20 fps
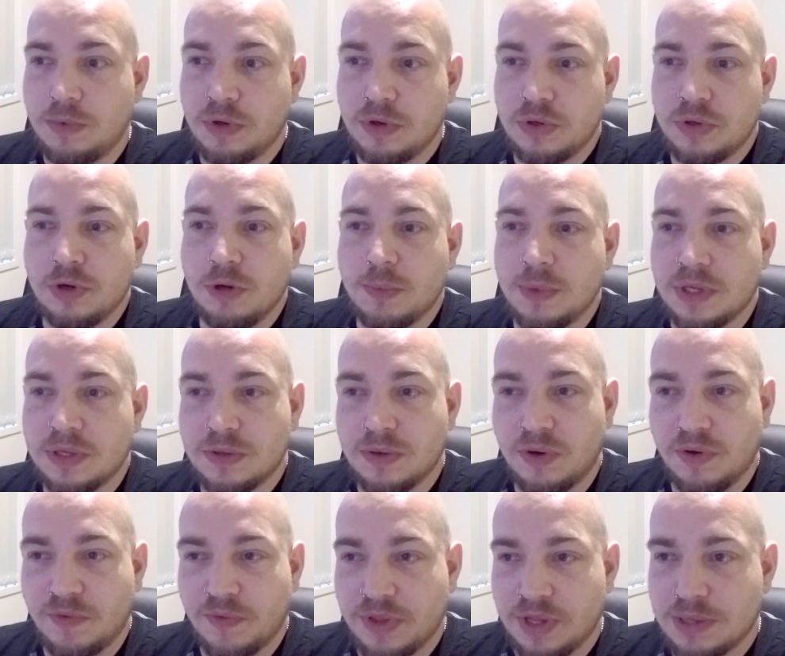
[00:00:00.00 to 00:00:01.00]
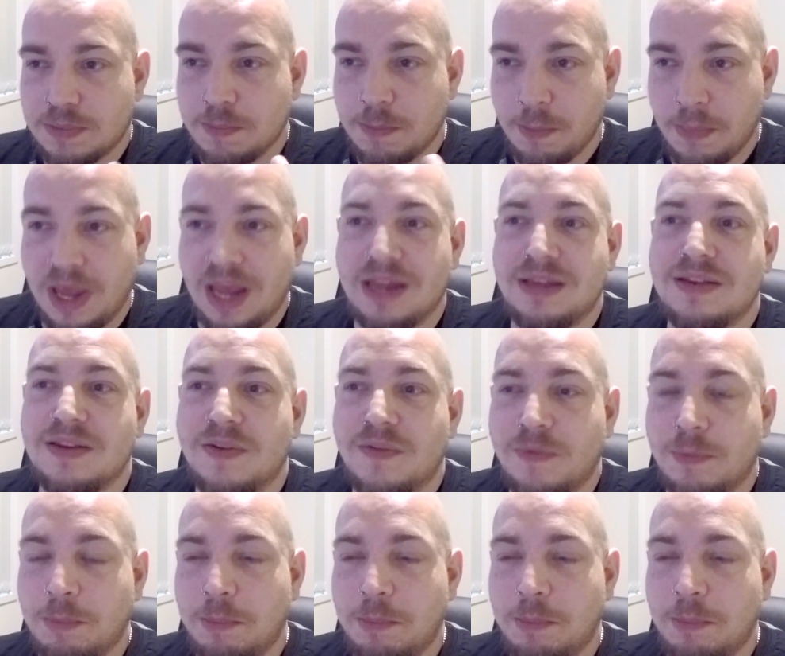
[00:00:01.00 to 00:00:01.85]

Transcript: YouTube is sort of this massive,